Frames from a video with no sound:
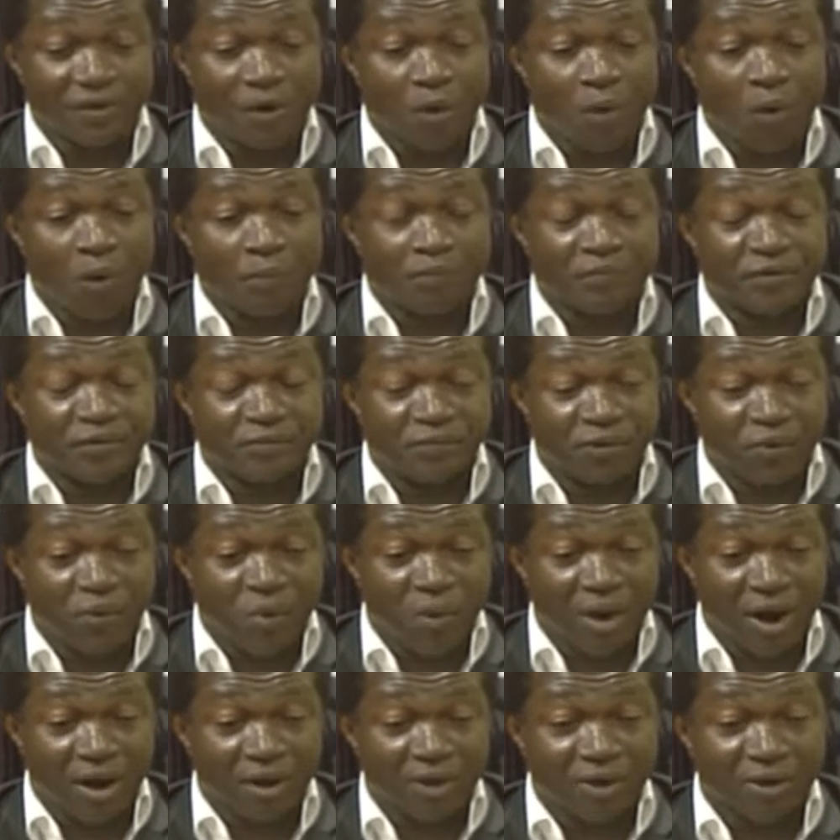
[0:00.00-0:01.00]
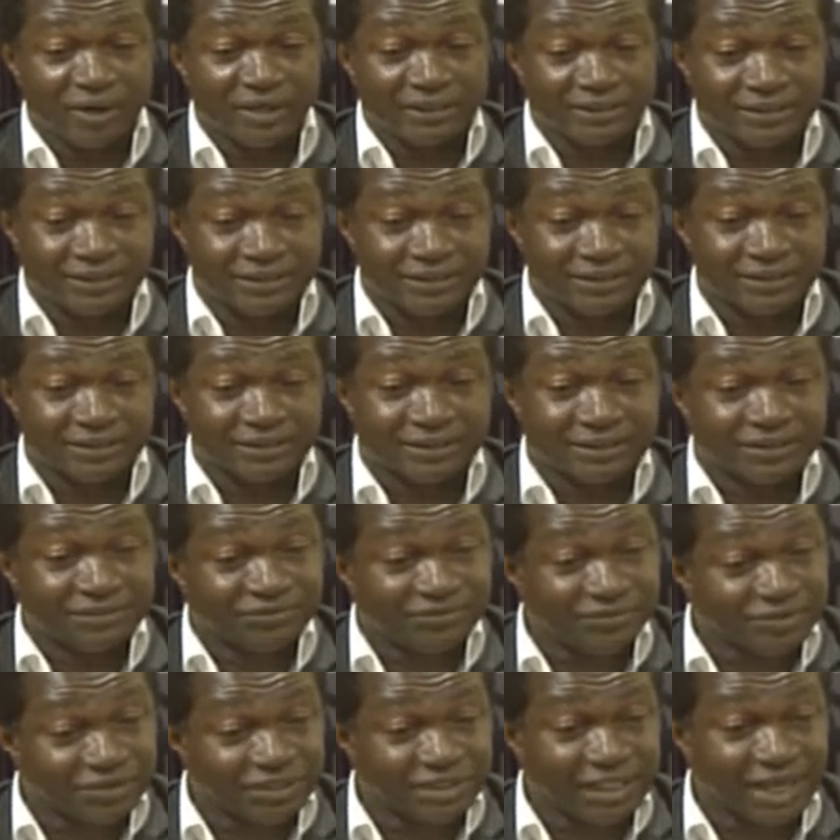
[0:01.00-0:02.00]
or people who are currently in the
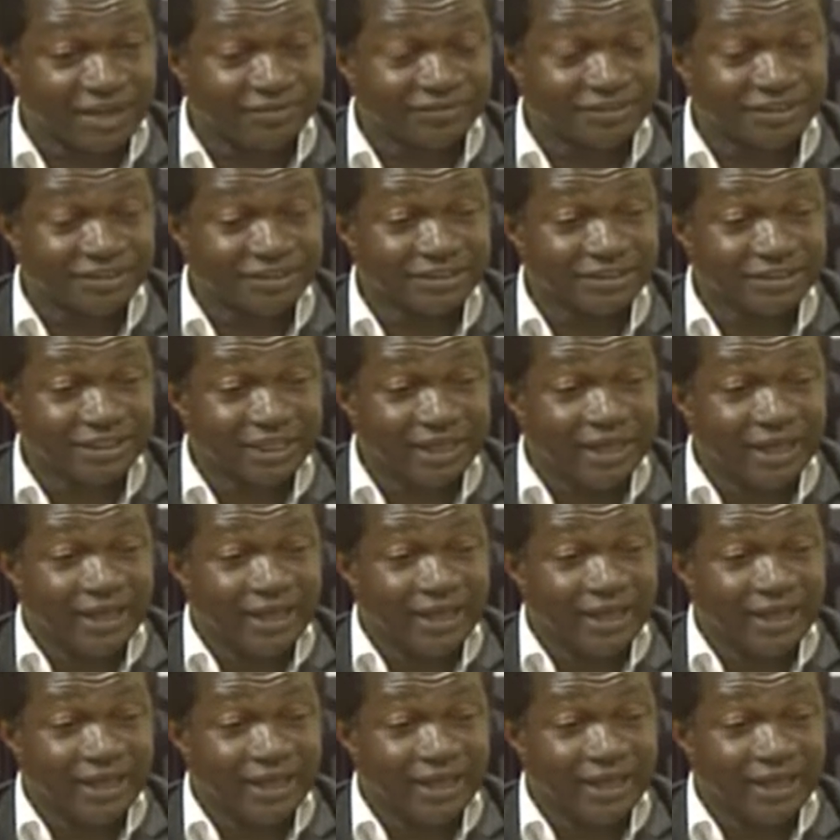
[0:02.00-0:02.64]
civil service,